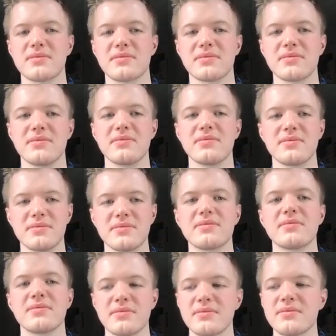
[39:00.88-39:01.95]

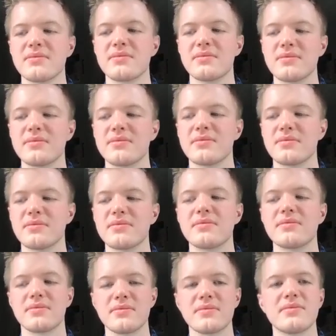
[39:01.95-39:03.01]

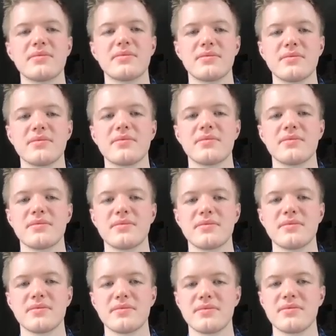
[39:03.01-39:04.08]

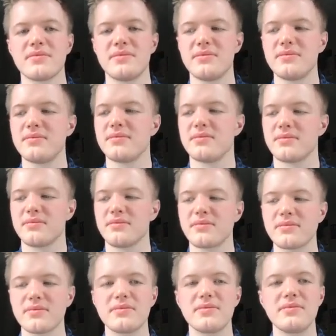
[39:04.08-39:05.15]

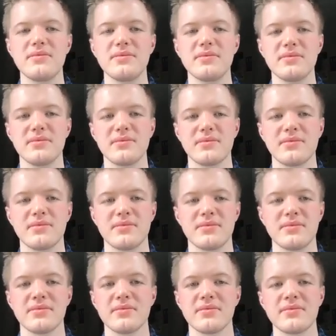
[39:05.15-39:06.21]

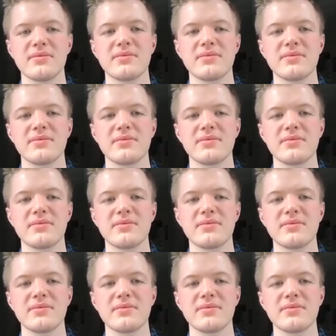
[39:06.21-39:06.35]
No words are spoken by the person on screen.